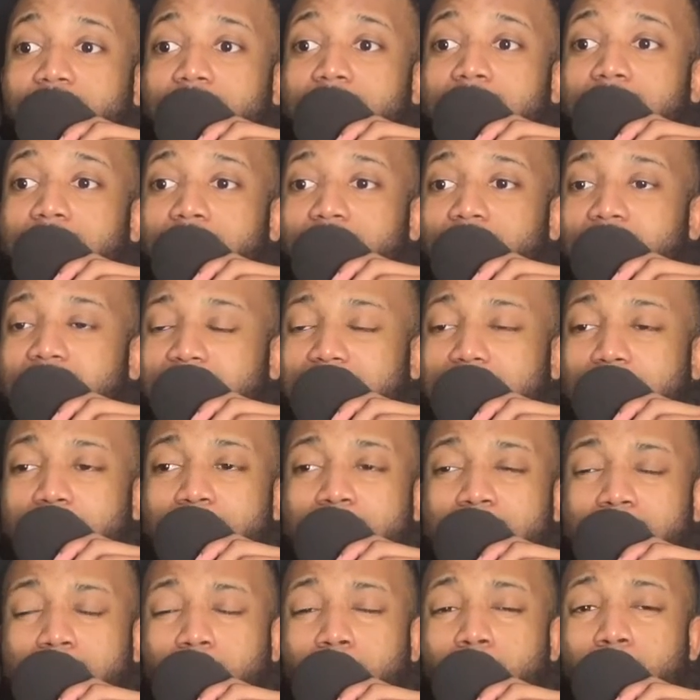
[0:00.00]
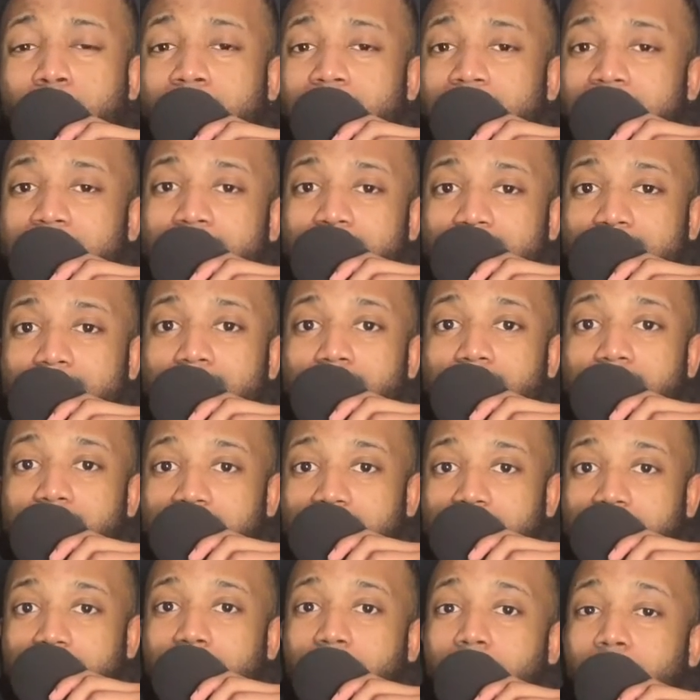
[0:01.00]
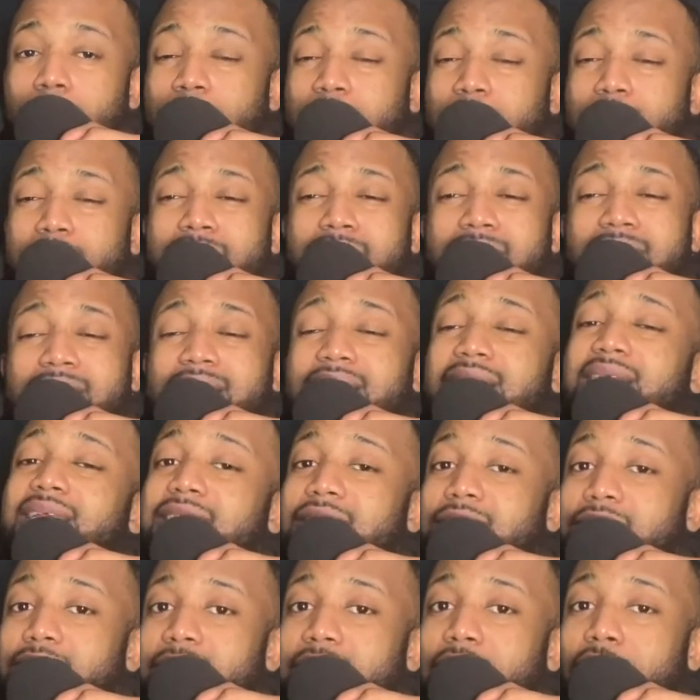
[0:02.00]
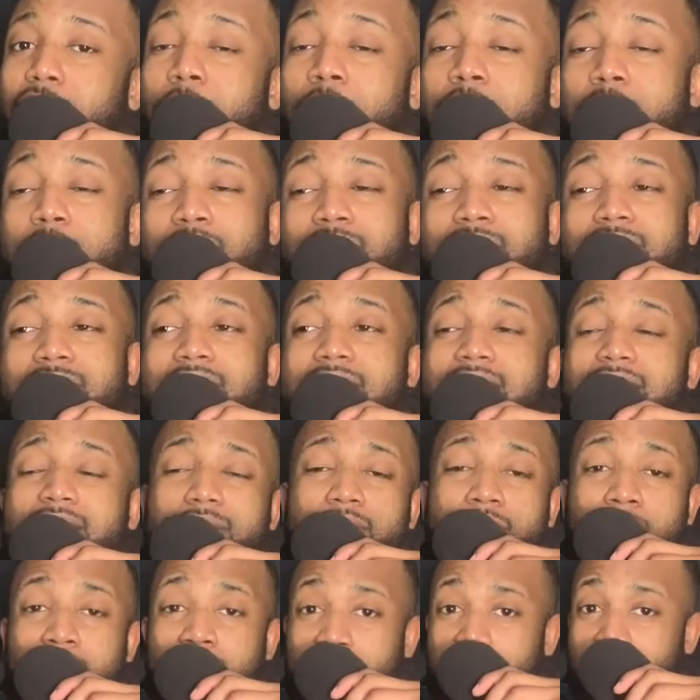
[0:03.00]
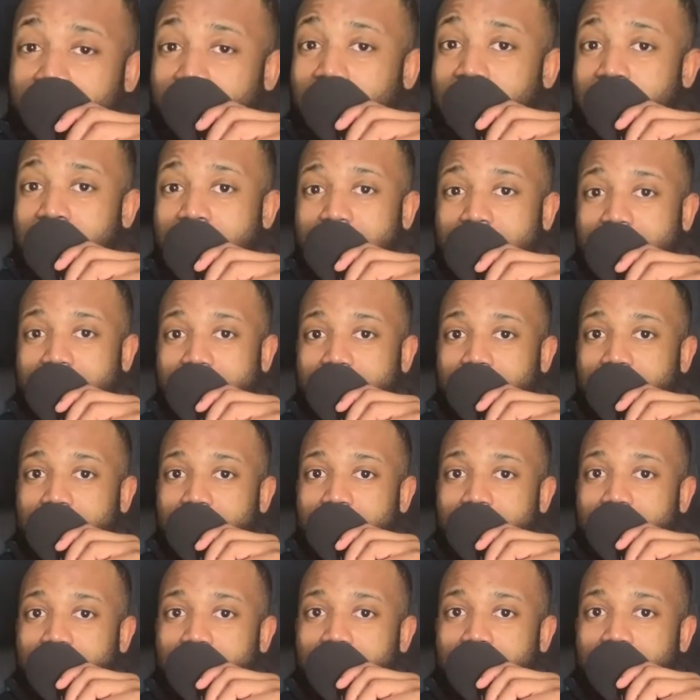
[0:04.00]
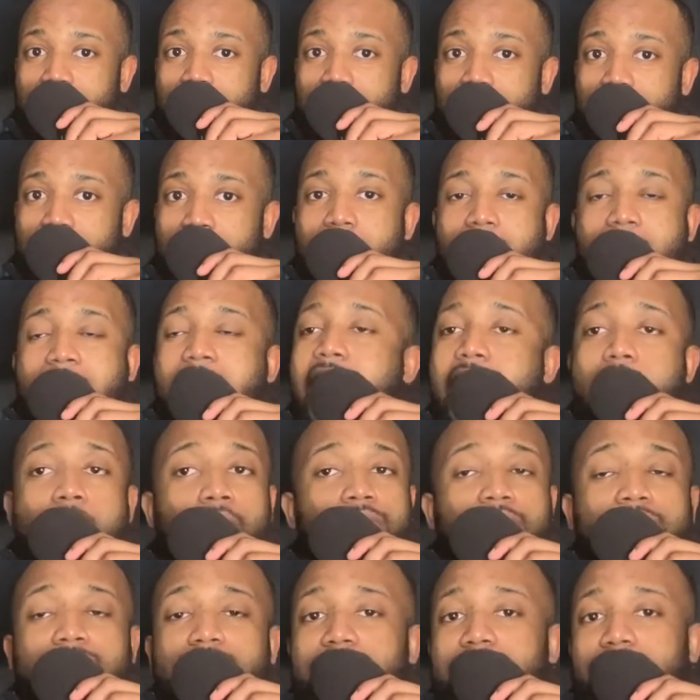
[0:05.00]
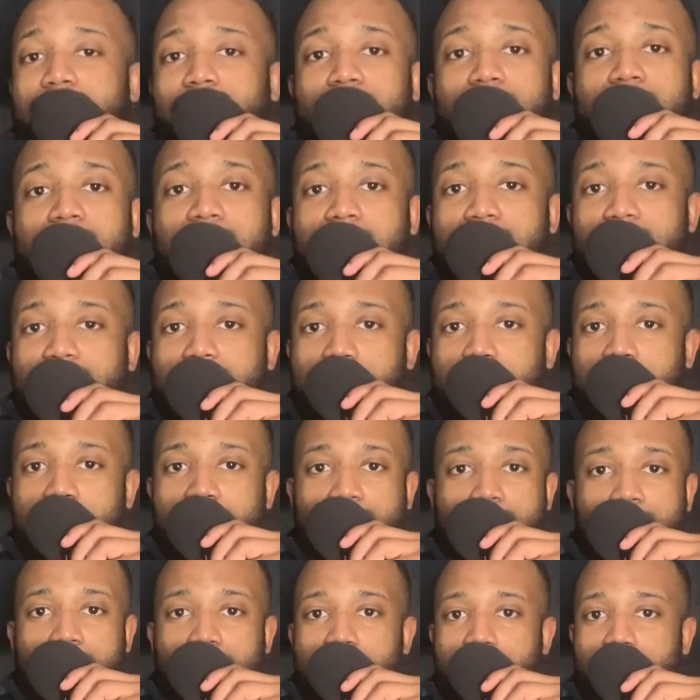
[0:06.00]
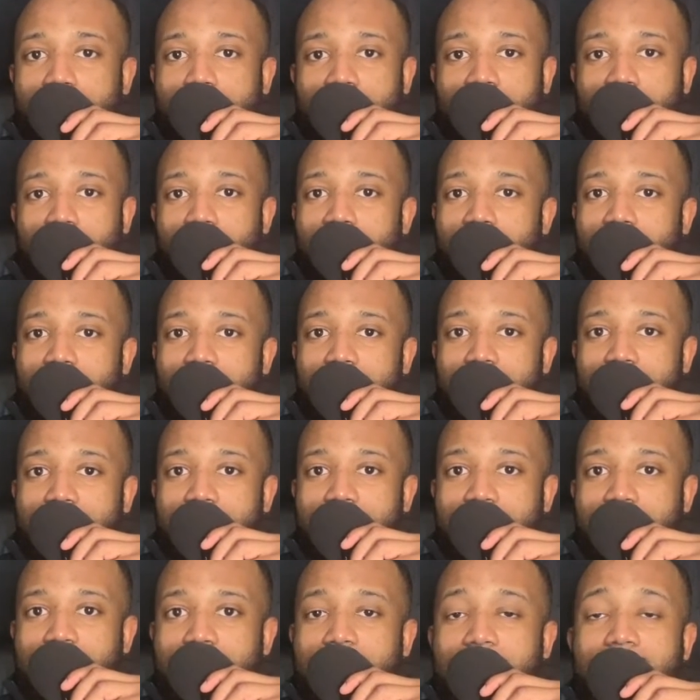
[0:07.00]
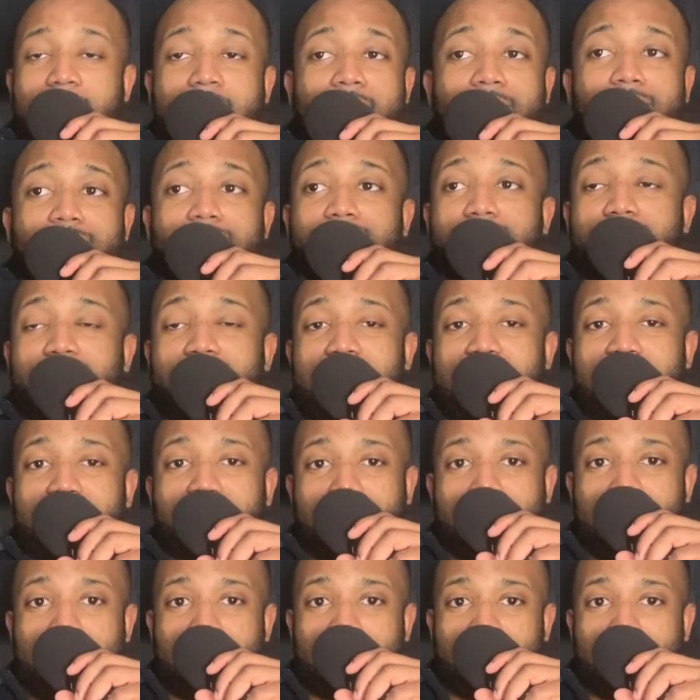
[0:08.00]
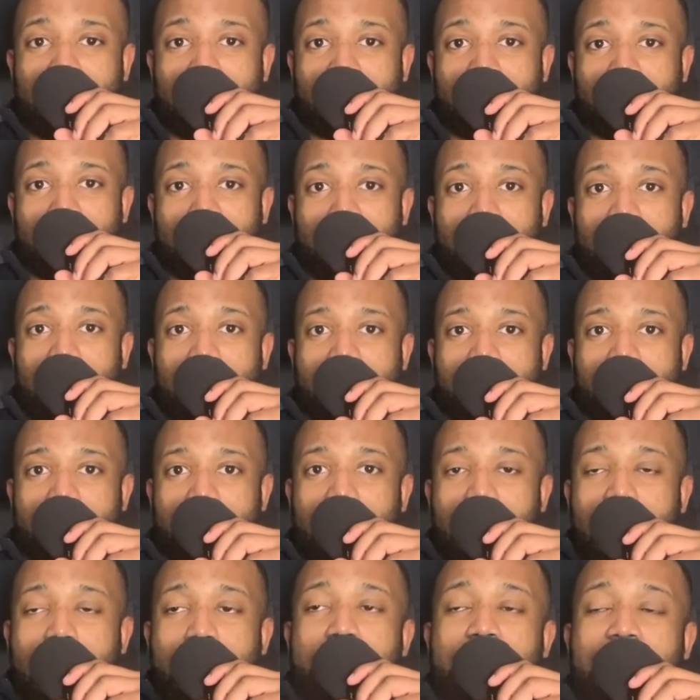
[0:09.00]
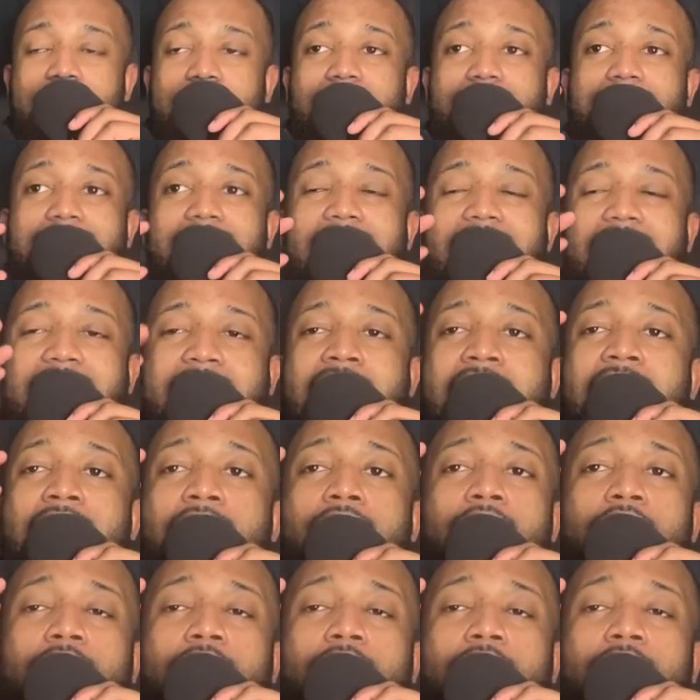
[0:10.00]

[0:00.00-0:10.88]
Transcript: fact that people wanted me, or people needed me, or people needed my advice. How does this relate to my journey to fatherhood? How does it relate to my journey to manhood? Because I